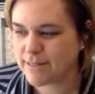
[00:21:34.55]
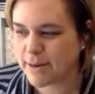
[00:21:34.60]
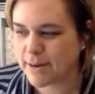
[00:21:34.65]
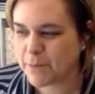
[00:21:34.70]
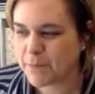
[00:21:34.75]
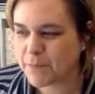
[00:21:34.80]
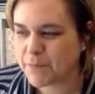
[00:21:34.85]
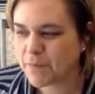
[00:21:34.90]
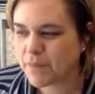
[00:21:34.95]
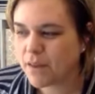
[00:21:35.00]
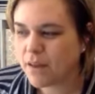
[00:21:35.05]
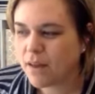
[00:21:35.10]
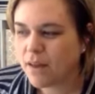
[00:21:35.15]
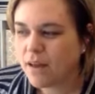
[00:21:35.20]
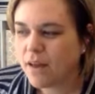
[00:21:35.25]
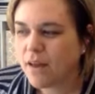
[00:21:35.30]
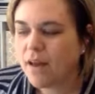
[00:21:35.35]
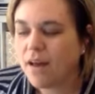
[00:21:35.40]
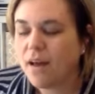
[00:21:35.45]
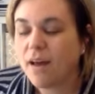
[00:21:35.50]
So
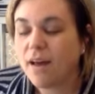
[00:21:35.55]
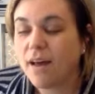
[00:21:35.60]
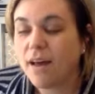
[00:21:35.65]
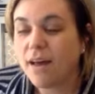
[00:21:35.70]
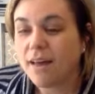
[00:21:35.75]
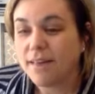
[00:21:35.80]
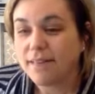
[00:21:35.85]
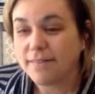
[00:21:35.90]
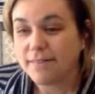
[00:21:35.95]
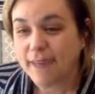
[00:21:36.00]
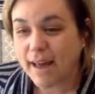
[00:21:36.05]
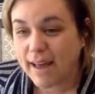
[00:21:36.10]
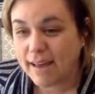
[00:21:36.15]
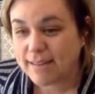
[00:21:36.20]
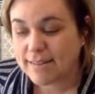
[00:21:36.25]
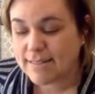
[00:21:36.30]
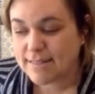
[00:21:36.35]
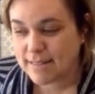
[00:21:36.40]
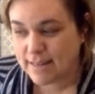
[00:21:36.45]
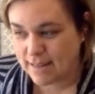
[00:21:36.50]

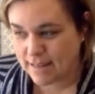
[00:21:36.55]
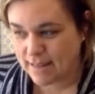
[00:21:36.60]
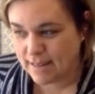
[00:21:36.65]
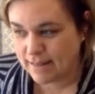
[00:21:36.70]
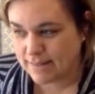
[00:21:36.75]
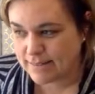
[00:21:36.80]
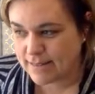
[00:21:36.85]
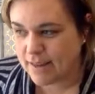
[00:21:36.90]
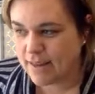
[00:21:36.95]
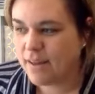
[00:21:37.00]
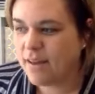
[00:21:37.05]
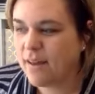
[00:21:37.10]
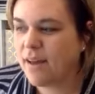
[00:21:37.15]
that is it.